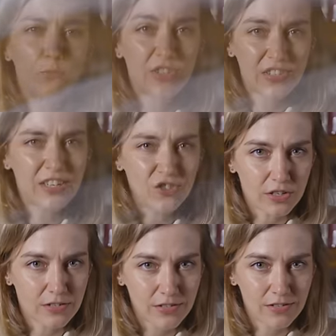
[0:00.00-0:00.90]

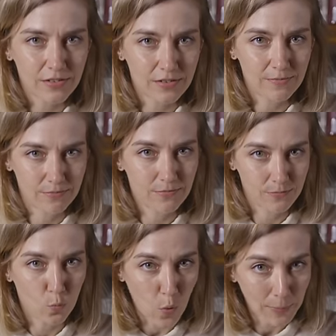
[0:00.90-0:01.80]
prestigious
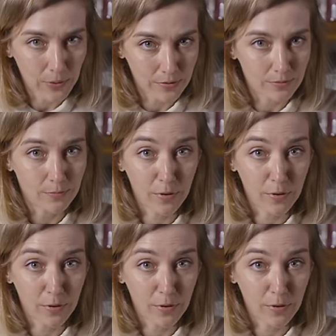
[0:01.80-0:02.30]
weapon,